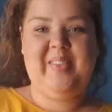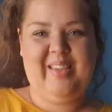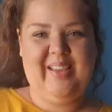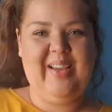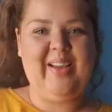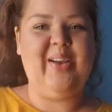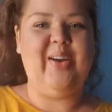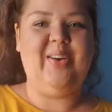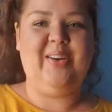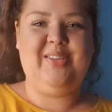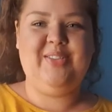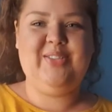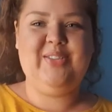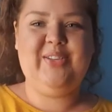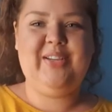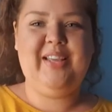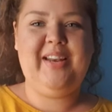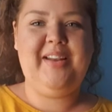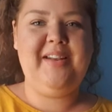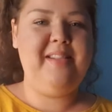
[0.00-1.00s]
I'm gonna
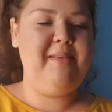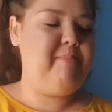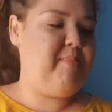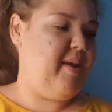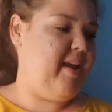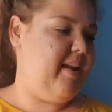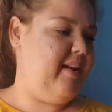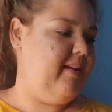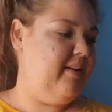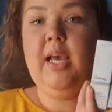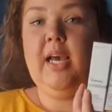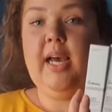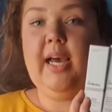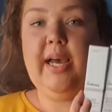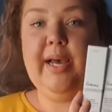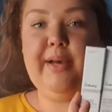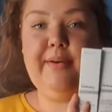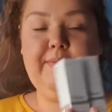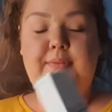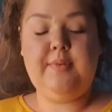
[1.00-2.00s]
chuck it in the bin. I
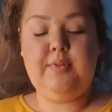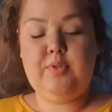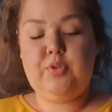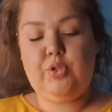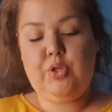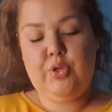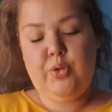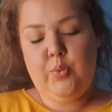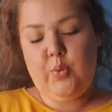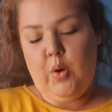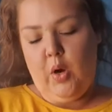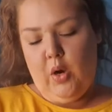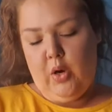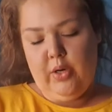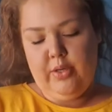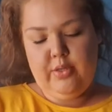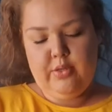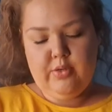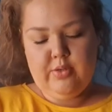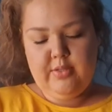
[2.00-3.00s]
have two
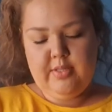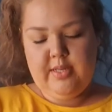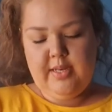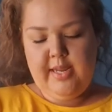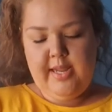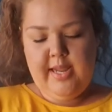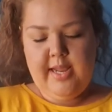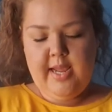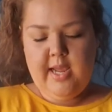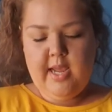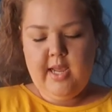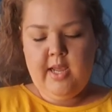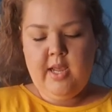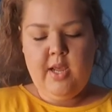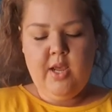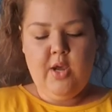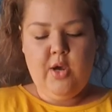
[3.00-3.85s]
oils in here,